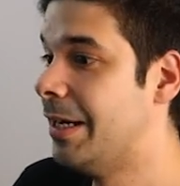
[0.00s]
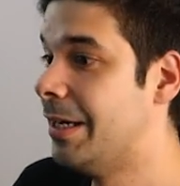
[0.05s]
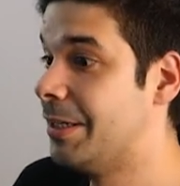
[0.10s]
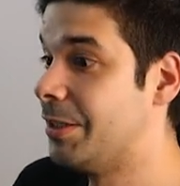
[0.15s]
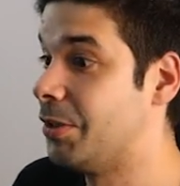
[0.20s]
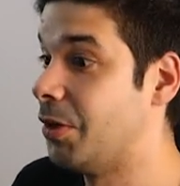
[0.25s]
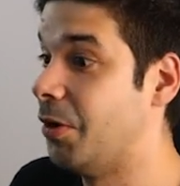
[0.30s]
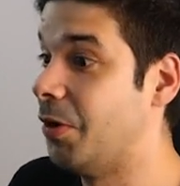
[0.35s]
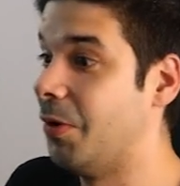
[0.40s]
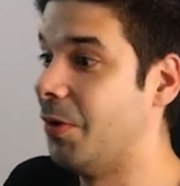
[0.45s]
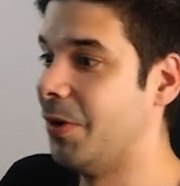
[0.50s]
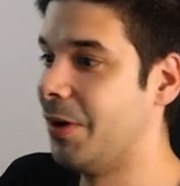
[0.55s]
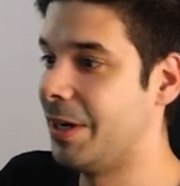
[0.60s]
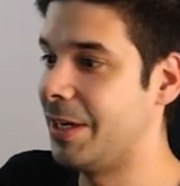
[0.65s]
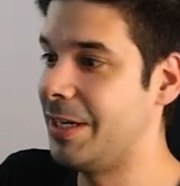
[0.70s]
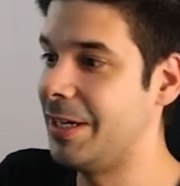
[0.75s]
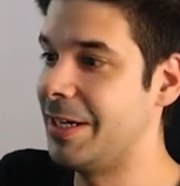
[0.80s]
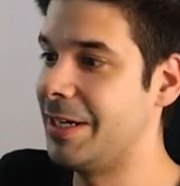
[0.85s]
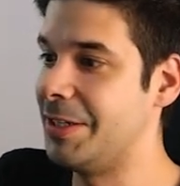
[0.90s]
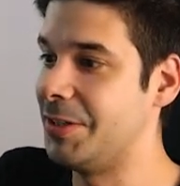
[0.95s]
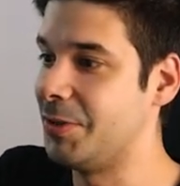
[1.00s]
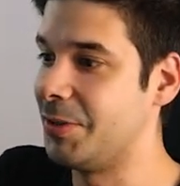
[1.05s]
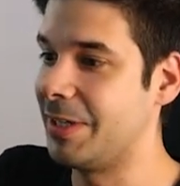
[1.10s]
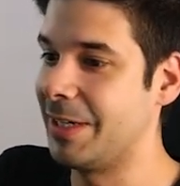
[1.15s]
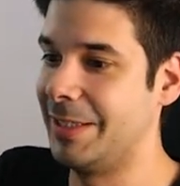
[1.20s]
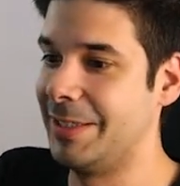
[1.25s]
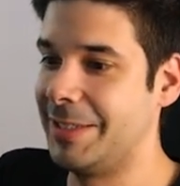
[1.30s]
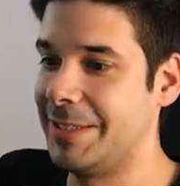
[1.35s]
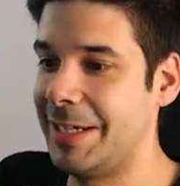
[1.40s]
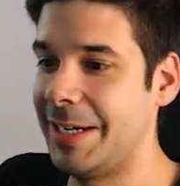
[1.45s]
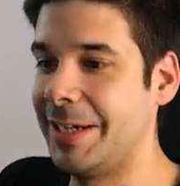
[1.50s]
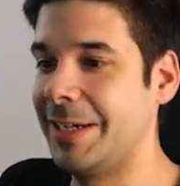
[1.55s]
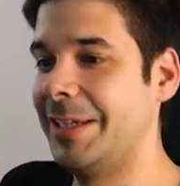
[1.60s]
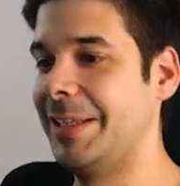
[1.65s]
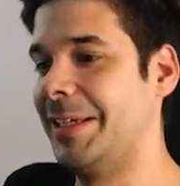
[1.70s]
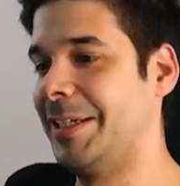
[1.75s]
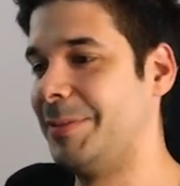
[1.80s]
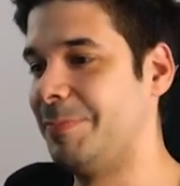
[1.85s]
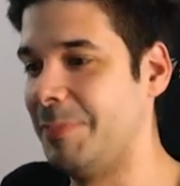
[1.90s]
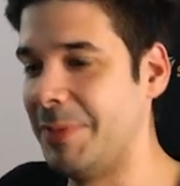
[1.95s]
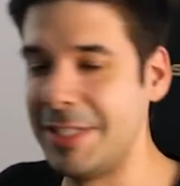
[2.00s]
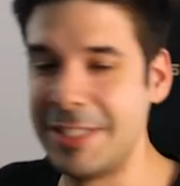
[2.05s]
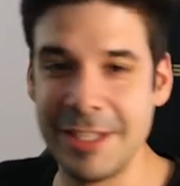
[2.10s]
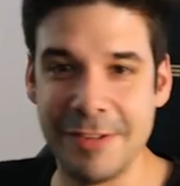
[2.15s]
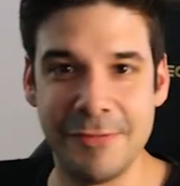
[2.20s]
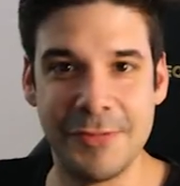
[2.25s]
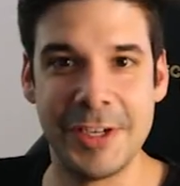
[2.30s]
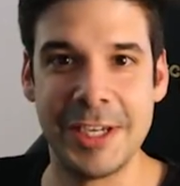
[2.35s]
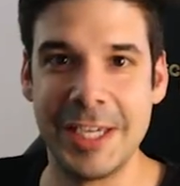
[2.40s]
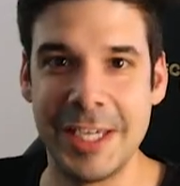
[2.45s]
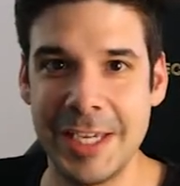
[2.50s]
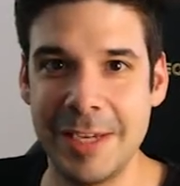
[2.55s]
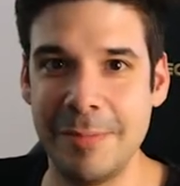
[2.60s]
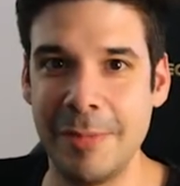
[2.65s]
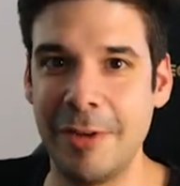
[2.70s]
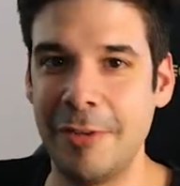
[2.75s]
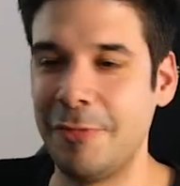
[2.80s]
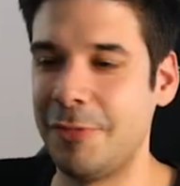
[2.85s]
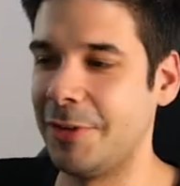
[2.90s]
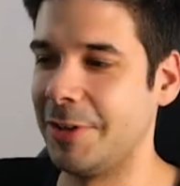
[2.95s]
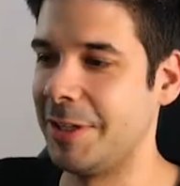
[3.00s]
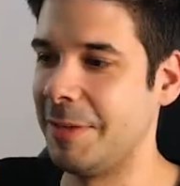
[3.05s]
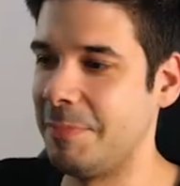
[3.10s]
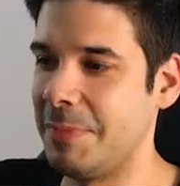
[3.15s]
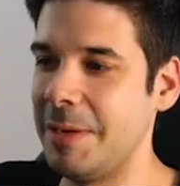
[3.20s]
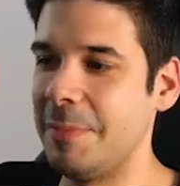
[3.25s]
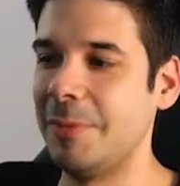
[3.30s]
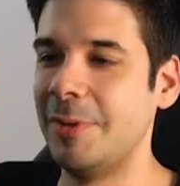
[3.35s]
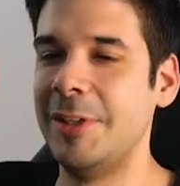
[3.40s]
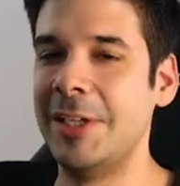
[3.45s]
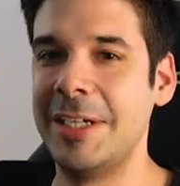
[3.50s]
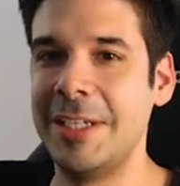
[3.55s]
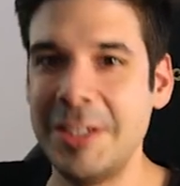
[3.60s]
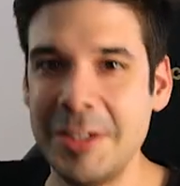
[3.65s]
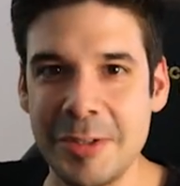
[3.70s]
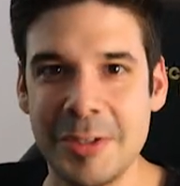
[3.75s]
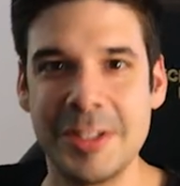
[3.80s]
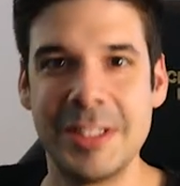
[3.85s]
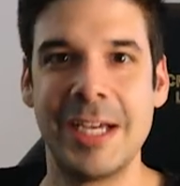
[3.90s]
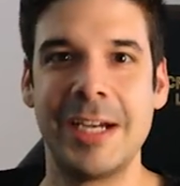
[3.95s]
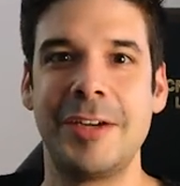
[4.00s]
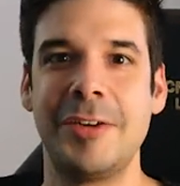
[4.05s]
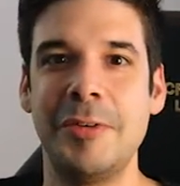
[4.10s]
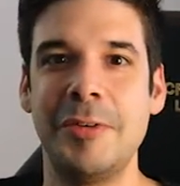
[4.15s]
So here you can target a specific email for the people that use that